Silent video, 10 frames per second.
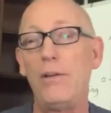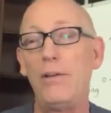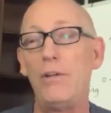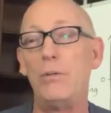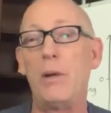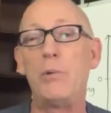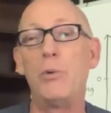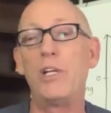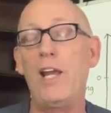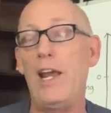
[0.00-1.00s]
do you remember
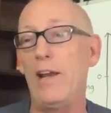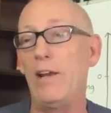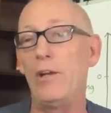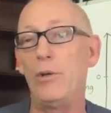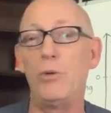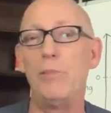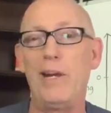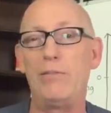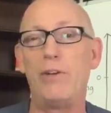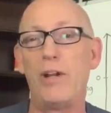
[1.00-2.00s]
when Canada would
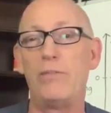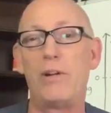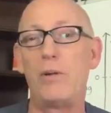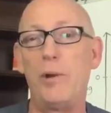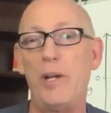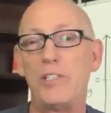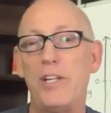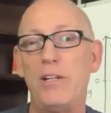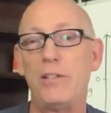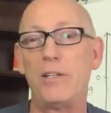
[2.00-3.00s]
make fun of our
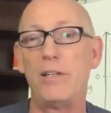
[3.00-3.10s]
president?